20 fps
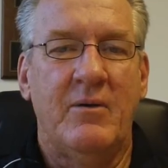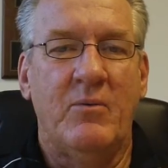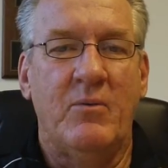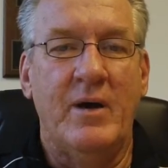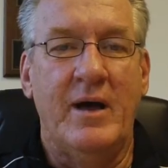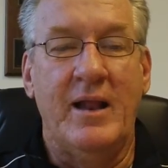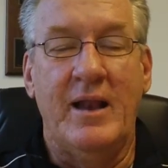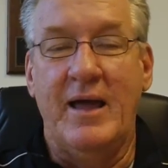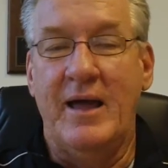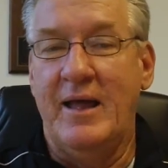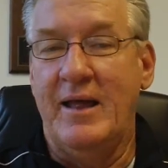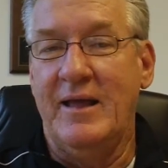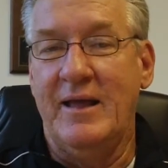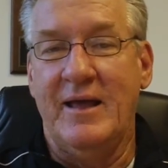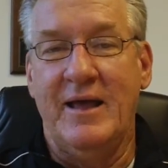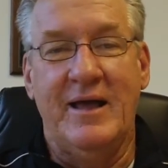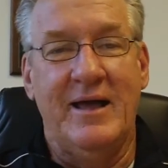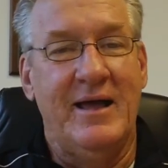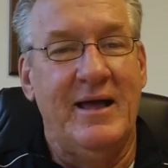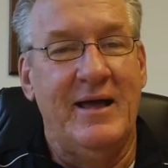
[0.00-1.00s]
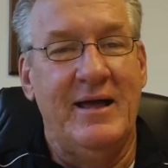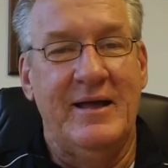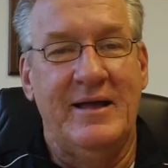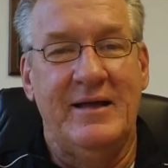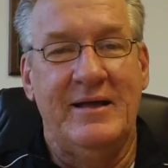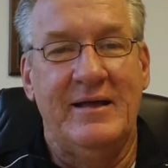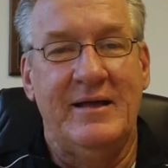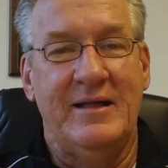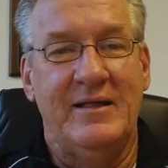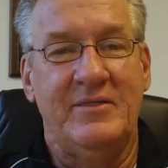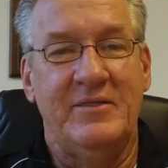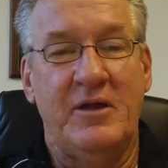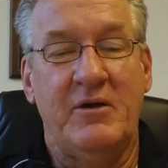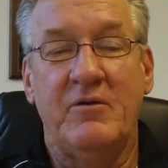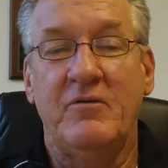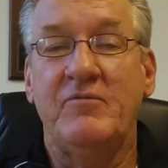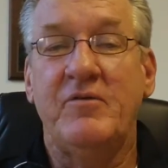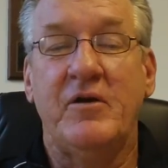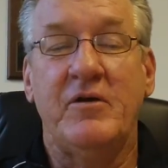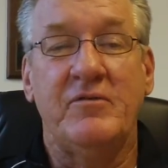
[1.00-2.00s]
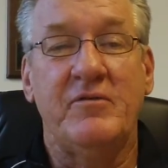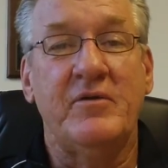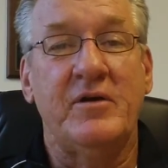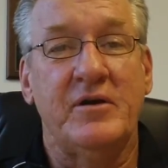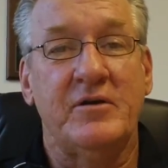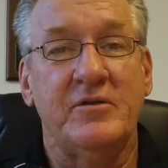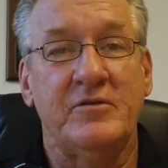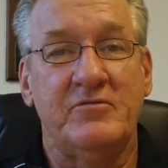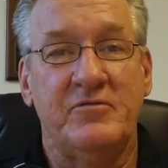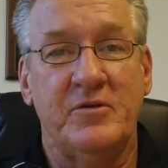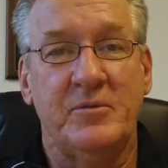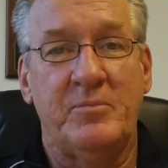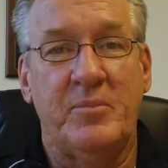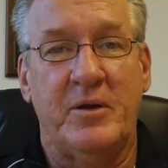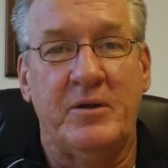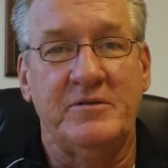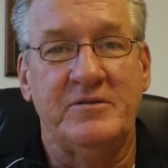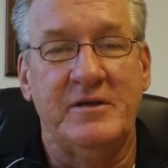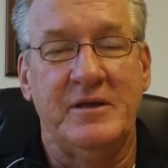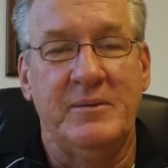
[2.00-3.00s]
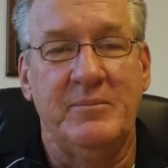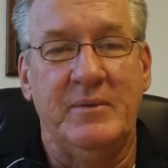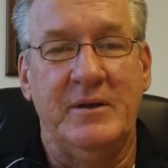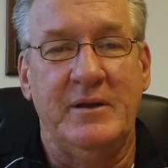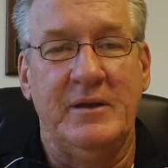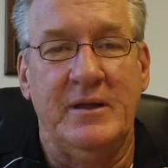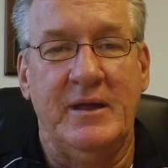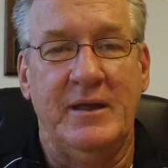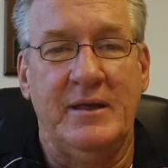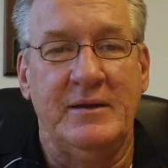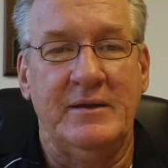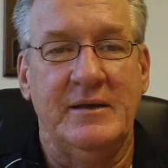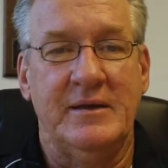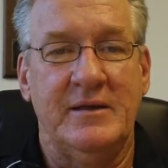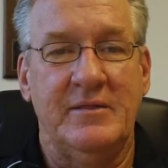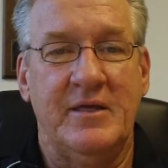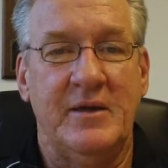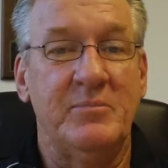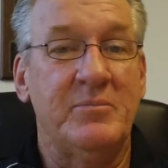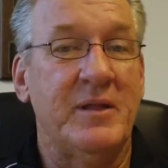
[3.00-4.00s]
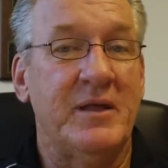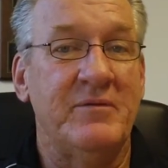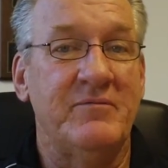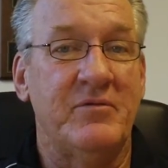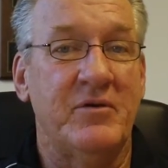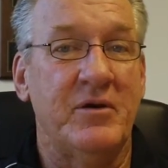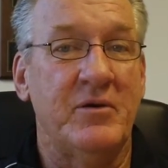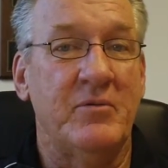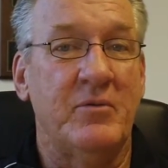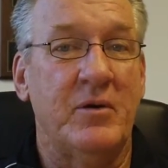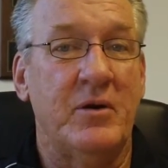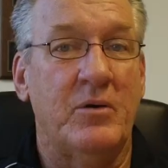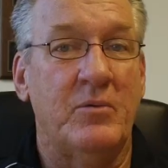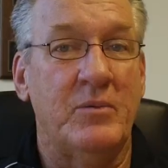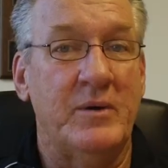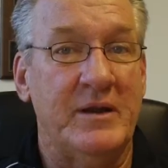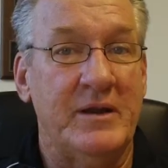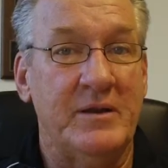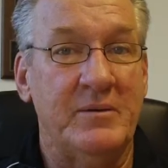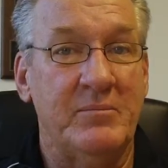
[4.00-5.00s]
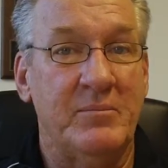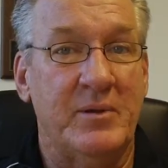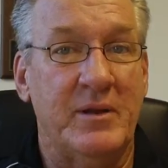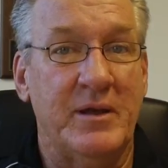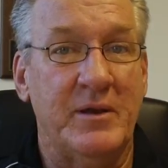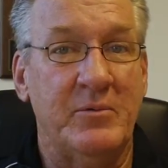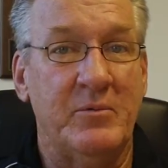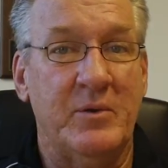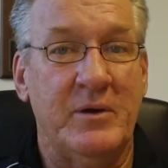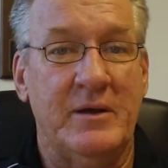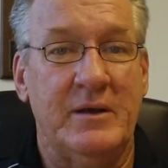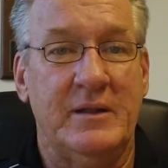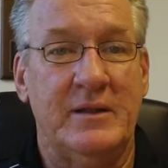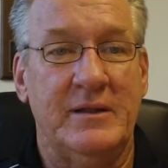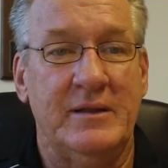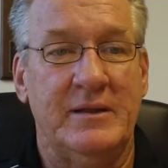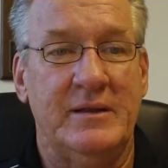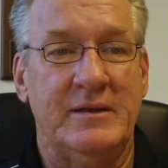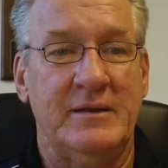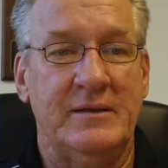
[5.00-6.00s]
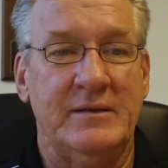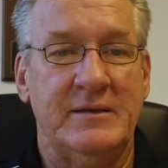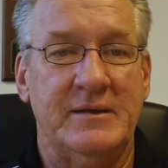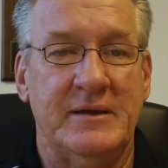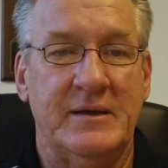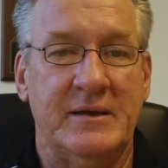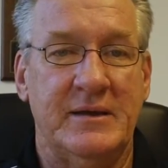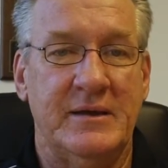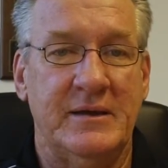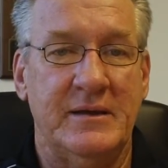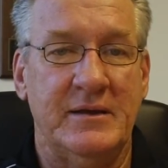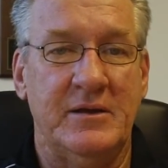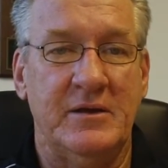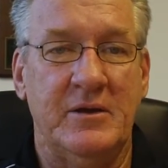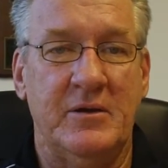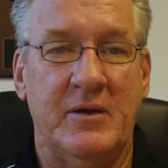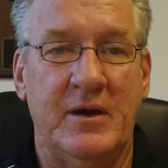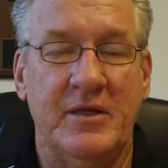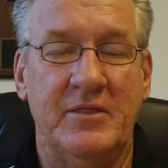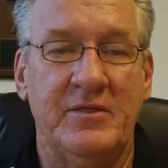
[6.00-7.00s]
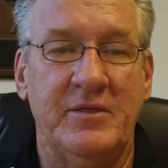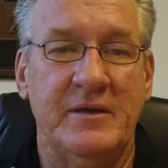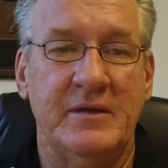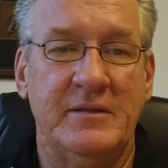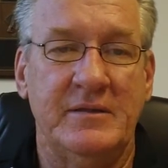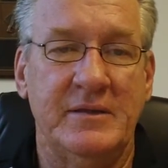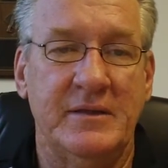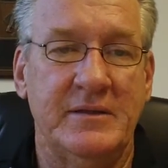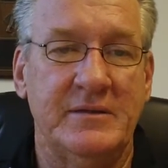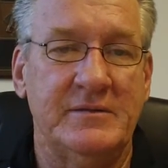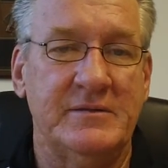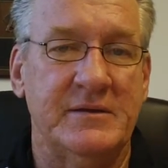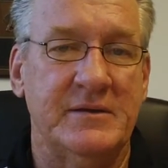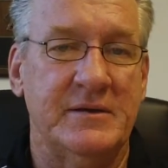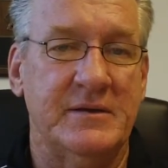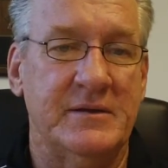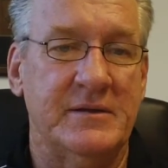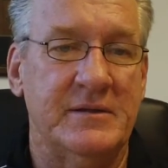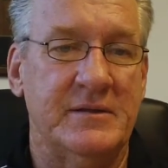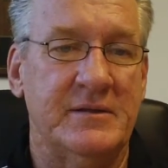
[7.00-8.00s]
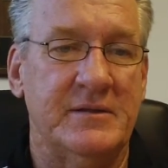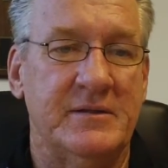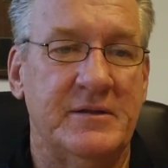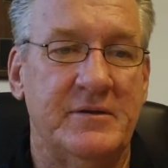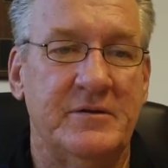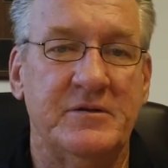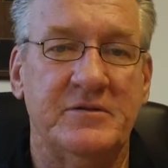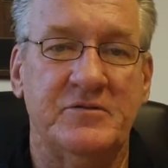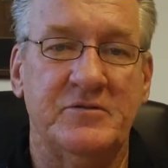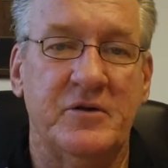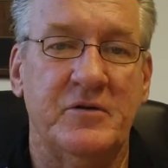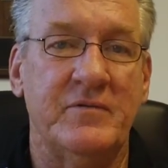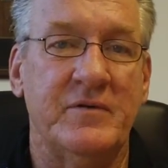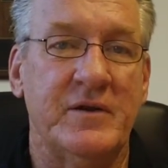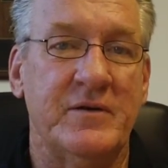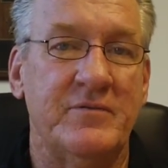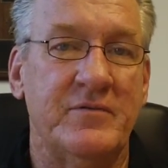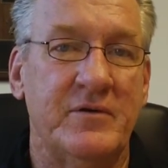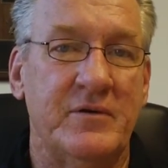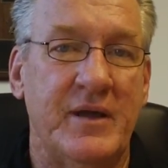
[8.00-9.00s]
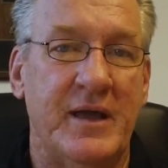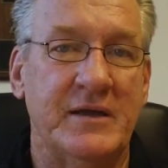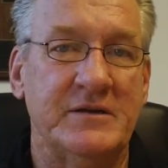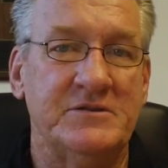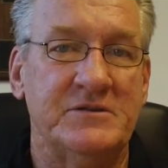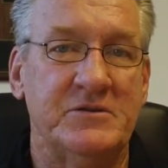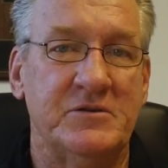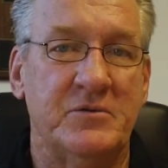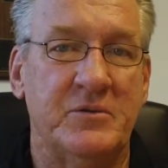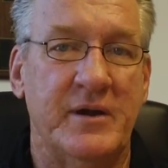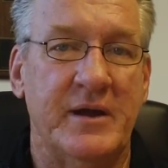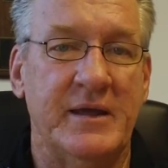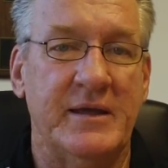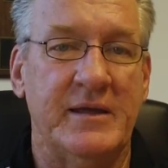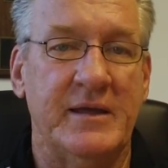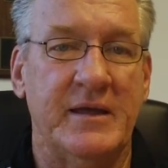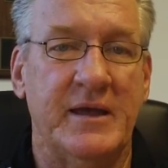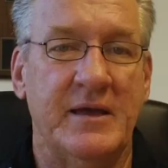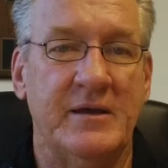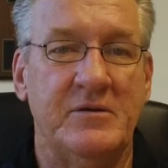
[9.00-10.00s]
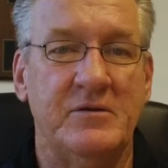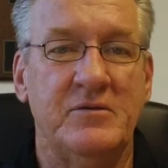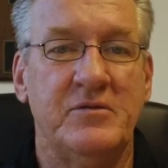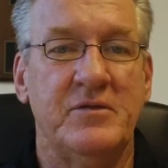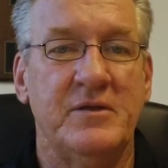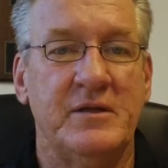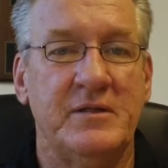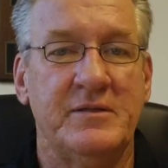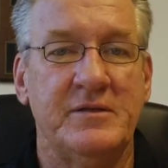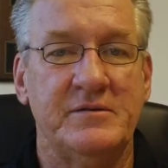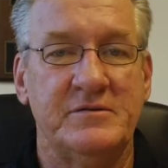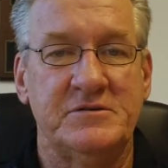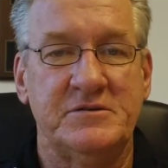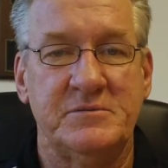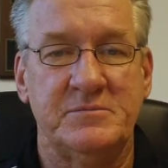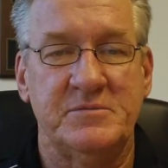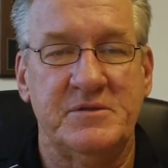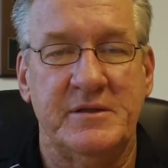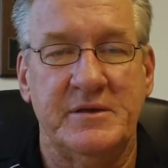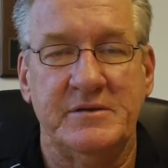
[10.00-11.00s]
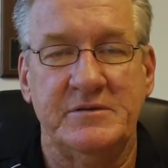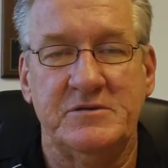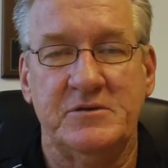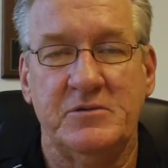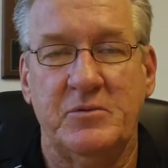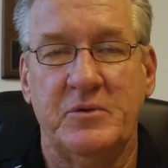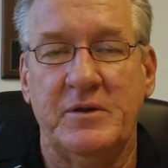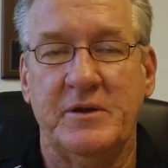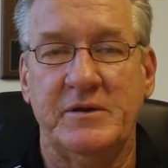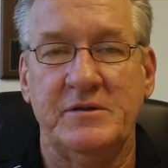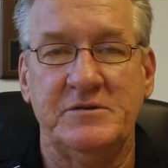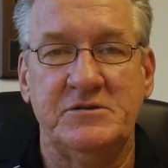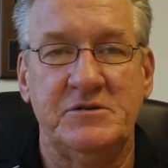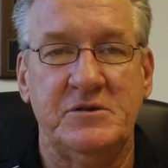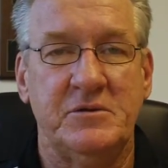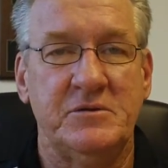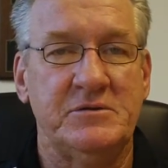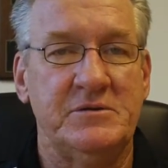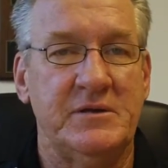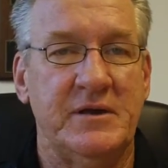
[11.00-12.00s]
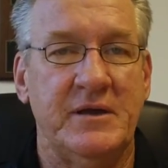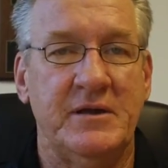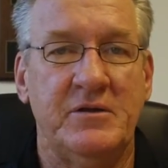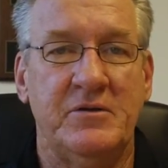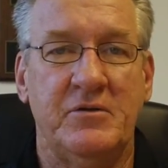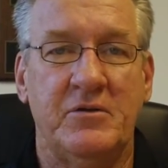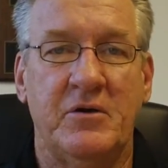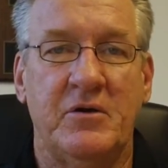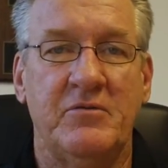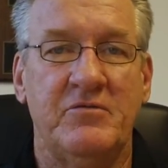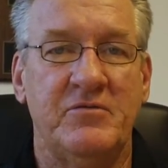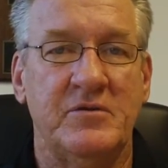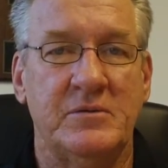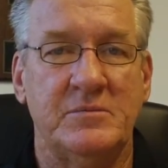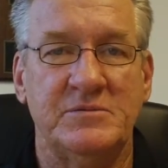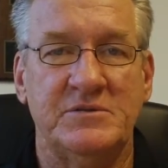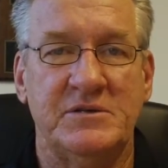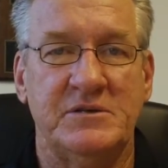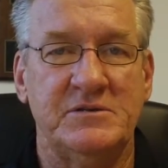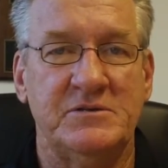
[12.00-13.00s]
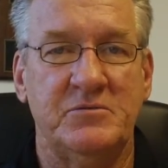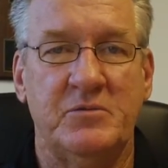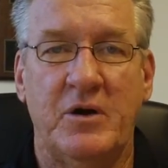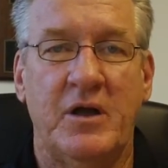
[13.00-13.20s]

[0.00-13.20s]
Well, they're a very, very good football team, and they played very well. We didn't play well, and I think that they're deserving of their national ranking. I do think there's some things that we're going to show today during our film session.